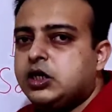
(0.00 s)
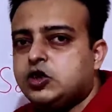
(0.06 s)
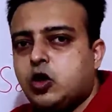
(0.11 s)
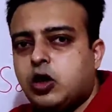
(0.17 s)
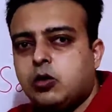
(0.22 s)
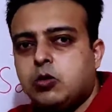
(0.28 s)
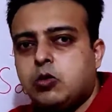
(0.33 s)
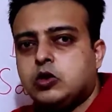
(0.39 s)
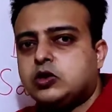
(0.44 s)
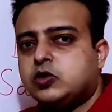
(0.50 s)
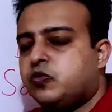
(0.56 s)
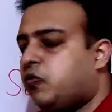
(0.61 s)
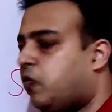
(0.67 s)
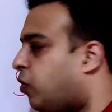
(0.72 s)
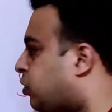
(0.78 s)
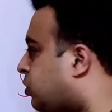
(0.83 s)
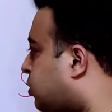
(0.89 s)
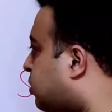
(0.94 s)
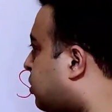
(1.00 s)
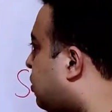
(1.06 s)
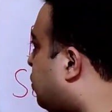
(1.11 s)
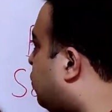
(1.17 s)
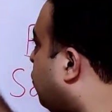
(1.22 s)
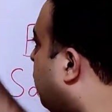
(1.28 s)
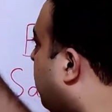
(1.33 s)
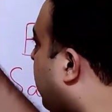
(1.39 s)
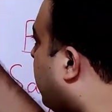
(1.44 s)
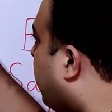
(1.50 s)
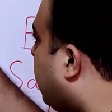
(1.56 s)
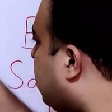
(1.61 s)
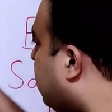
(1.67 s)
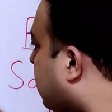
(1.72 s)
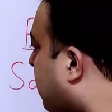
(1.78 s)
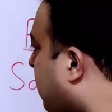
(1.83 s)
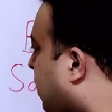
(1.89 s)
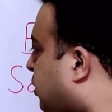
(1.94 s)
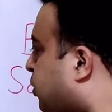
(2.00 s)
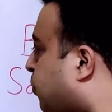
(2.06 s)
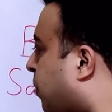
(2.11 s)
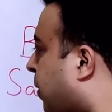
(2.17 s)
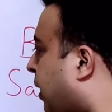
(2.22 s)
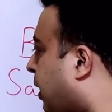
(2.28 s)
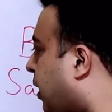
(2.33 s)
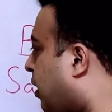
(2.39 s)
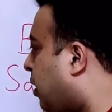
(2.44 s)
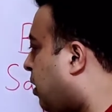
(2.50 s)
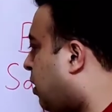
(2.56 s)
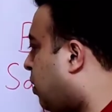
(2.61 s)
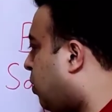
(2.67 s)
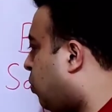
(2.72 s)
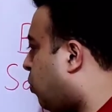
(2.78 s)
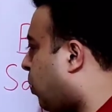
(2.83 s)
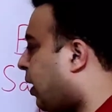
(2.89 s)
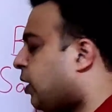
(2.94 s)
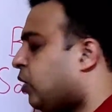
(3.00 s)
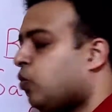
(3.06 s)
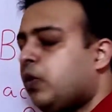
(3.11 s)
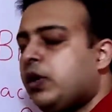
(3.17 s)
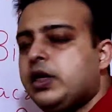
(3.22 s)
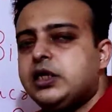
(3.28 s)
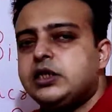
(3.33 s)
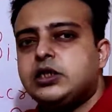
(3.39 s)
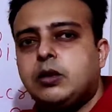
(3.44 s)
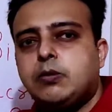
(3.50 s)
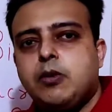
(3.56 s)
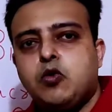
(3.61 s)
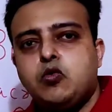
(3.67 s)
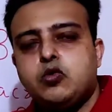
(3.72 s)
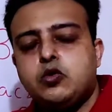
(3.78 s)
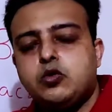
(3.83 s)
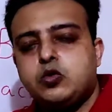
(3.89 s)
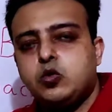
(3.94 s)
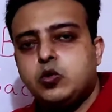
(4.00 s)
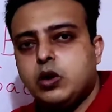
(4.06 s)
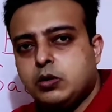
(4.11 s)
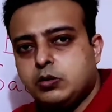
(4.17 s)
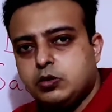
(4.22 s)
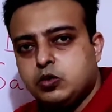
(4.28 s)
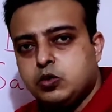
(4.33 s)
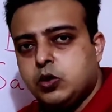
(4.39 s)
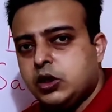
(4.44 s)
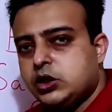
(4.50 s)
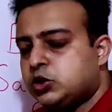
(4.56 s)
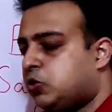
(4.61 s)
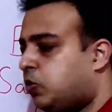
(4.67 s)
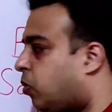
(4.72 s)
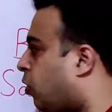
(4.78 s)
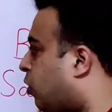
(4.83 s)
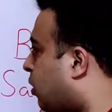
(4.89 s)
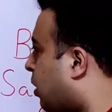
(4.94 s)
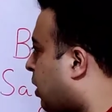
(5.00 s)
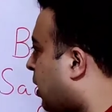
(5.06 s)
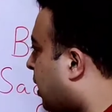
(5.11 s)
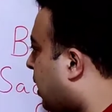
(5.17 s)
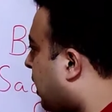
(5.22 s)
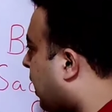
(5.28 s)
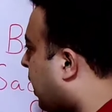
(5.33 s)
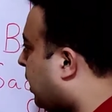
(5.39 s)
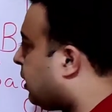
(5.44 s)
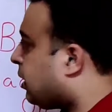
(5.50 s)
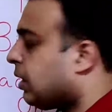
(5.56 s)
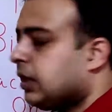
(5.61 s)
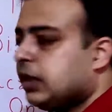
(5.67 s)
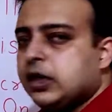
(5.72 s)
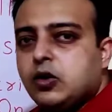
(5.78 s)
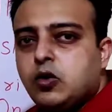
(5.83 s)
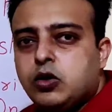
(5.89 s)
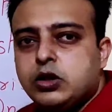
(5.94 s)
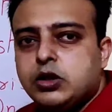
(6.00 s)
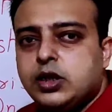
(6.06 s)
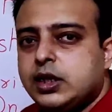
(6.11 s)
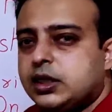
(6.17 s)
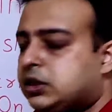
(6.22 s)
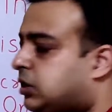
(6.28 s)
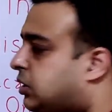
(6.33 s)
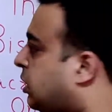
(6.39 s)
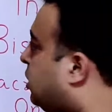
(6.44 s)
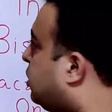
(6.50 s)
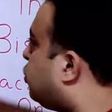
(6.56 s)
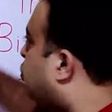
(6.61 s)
it's almost forced to vacate the h5. White queen is about to come to h4 and settle on the h6